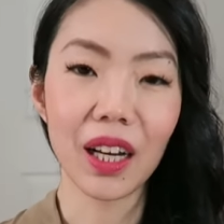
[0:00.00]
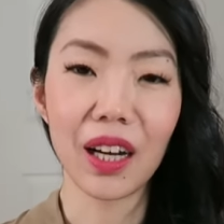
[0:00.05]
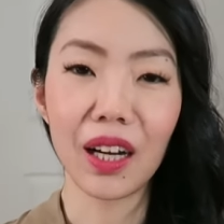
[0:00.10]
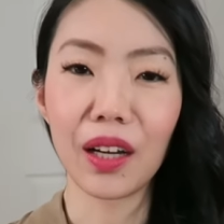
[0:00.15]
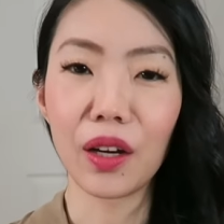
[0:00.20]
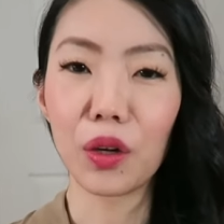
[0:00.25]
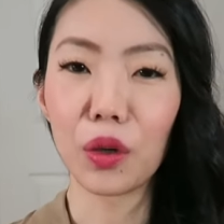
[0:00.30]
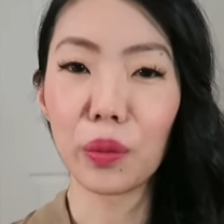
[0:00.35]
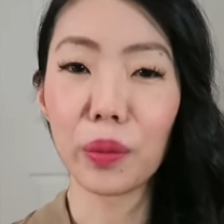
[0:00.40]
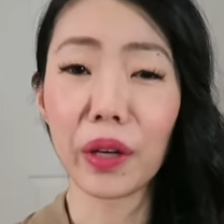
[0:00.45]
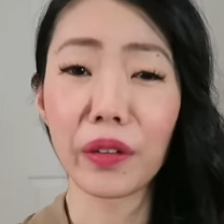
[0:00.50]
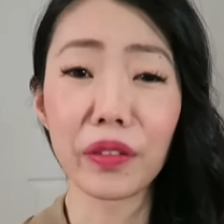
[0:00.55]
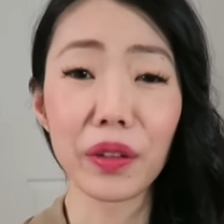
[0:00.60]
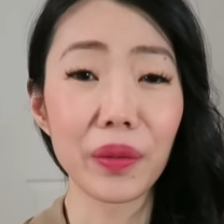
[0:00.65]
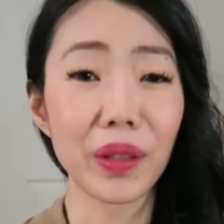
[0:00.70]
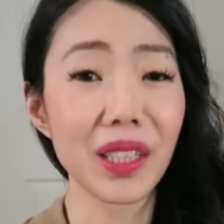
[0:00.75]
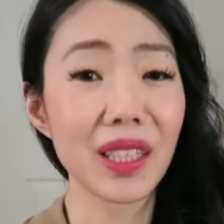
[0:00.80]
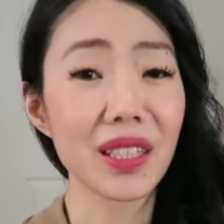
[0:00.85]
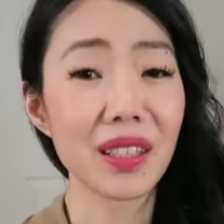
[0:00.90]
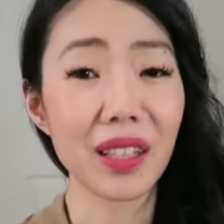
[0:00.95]
I hope
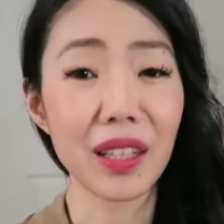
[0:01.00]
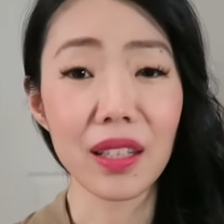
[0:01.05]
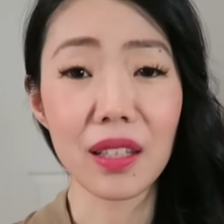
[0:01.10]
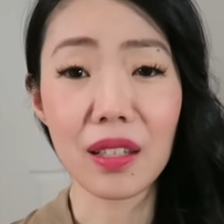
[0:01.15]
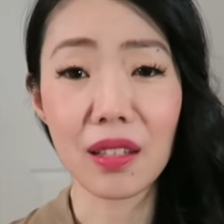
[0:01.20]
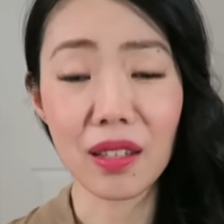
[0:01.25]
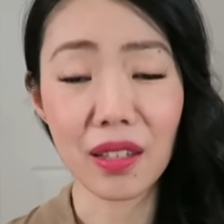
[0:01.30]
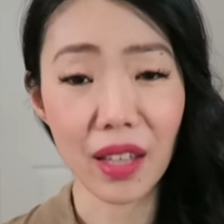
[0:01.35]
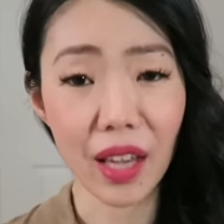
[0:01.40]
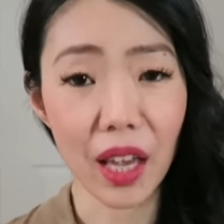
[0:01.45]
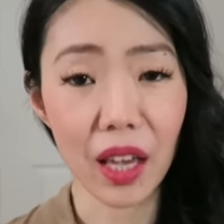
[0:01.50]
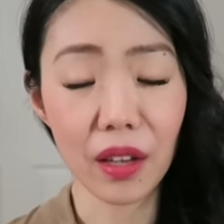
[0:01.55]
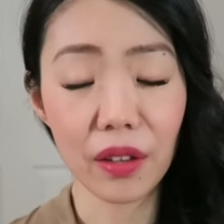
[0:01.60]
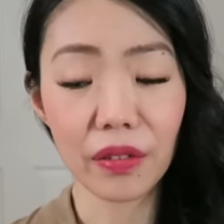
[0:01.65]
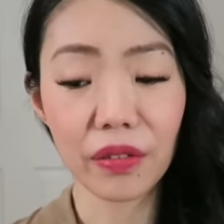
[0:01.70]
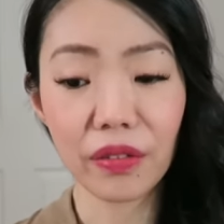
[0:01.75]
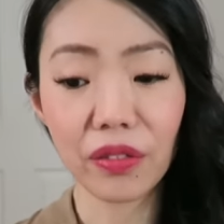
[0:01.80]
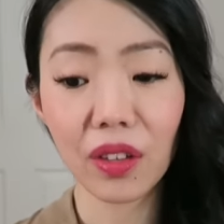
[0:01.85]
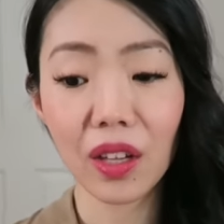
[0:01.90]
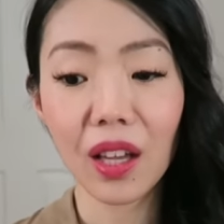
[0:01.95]
everyone stays
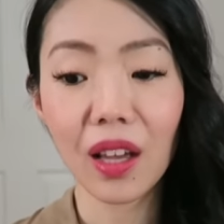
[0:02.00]
safe.